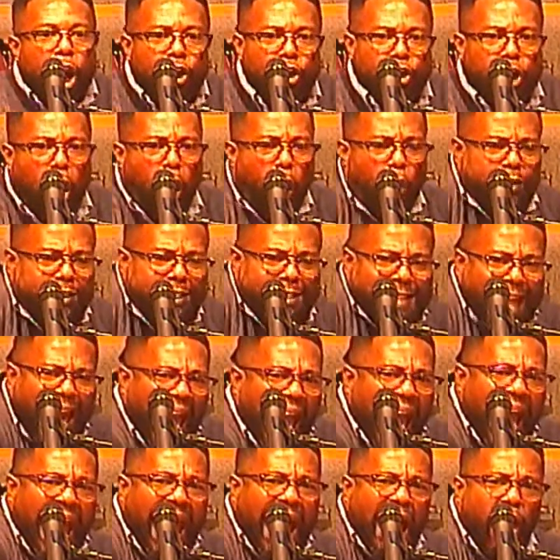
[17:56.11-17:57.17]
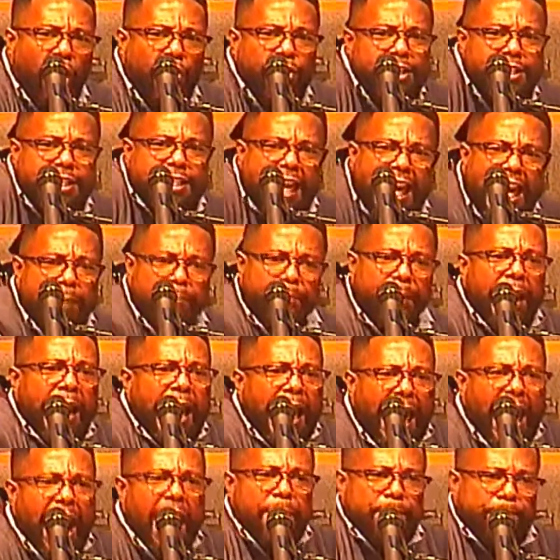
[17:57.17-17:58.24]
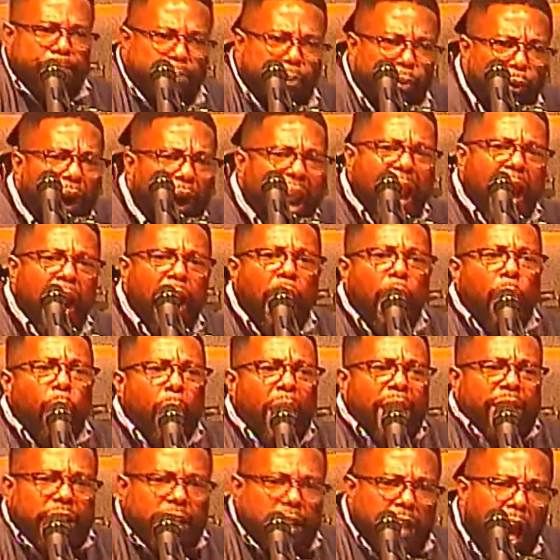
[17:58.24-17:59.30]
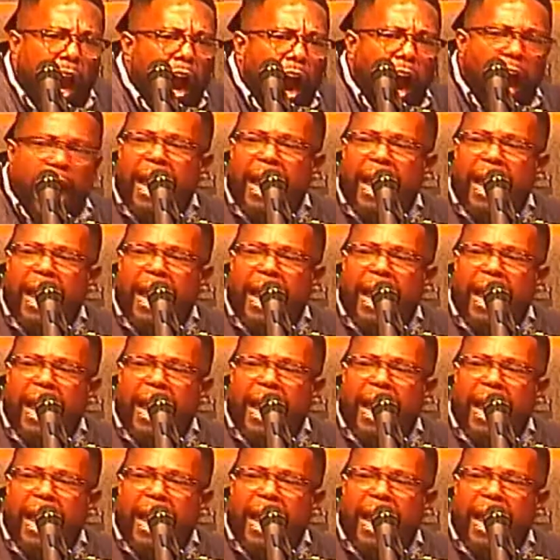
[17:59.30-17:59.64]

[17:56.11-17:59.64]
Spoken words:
go down deep in prayer with God